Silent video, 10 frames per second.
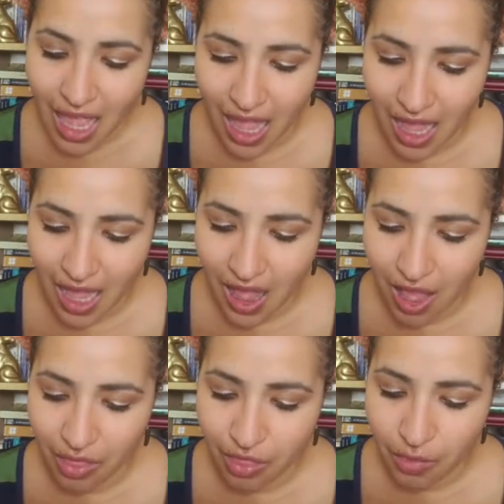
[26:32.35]

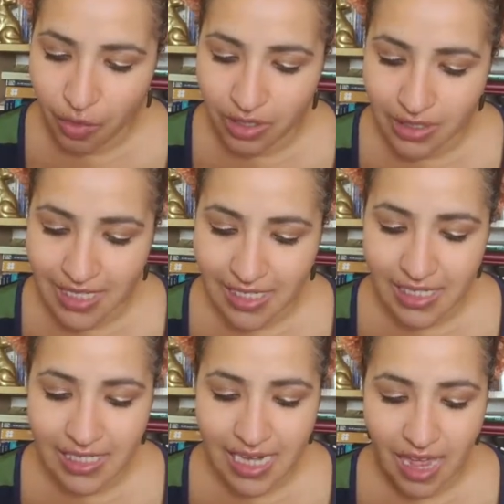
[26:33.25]
Uh, the world as it
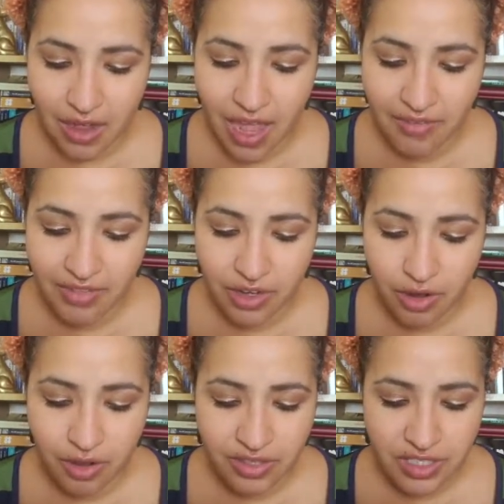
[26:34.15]
is now heaven,
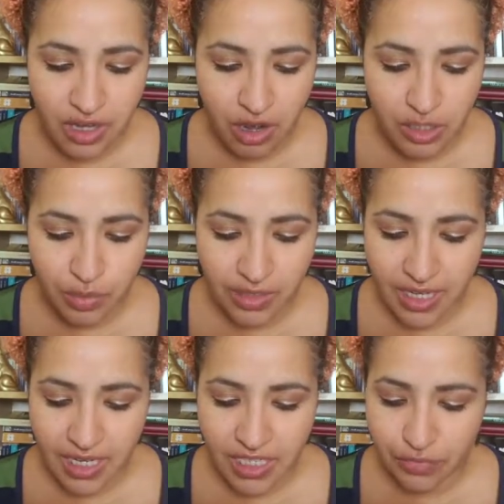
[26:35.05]
earth, stars,
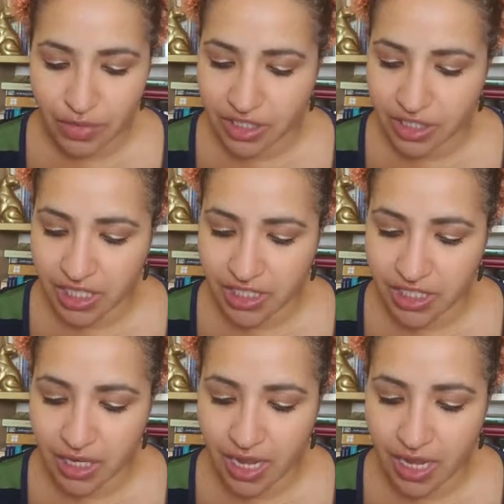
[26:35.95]
planets,
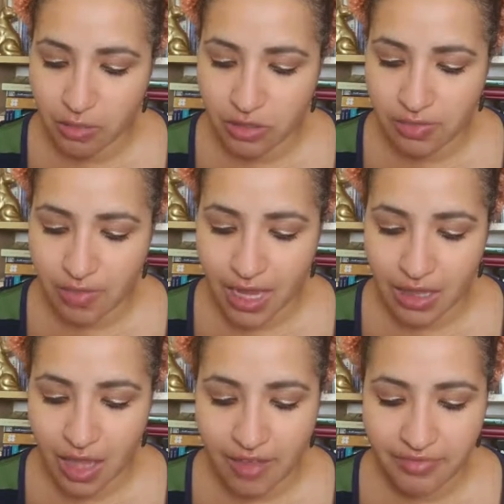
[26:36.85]
vegetation, animals, man,
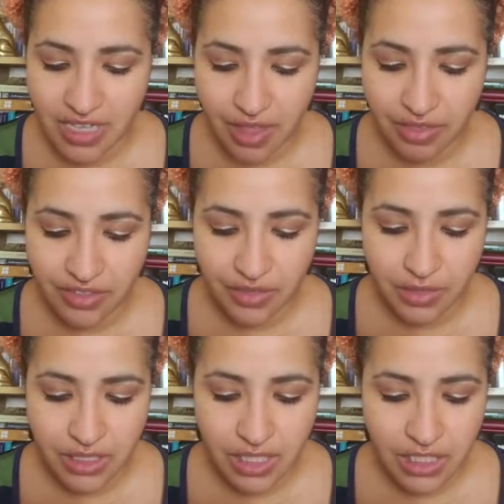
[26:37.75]
life, death,
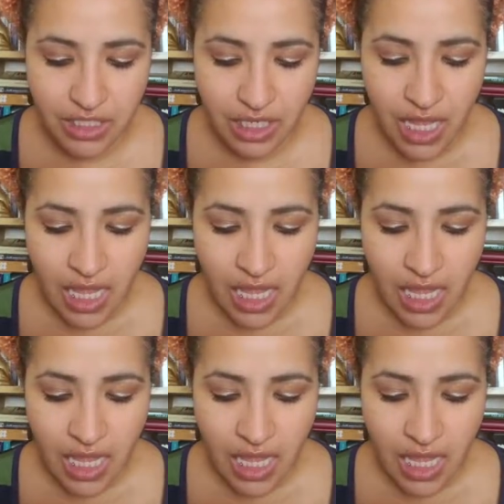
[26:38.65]
civilization